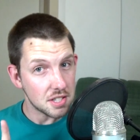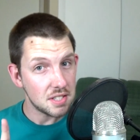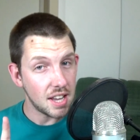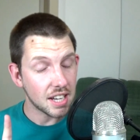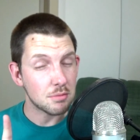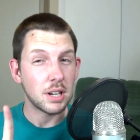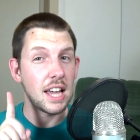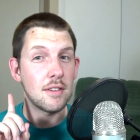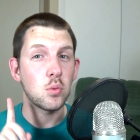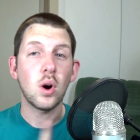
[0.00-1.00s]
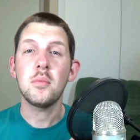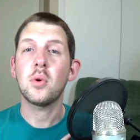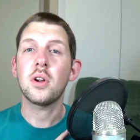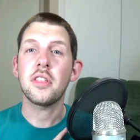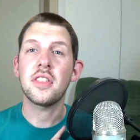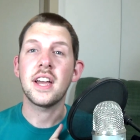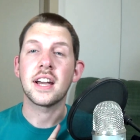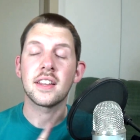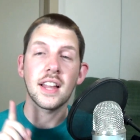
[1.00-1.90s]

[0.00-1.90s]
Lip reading: a second, but I have one more thing.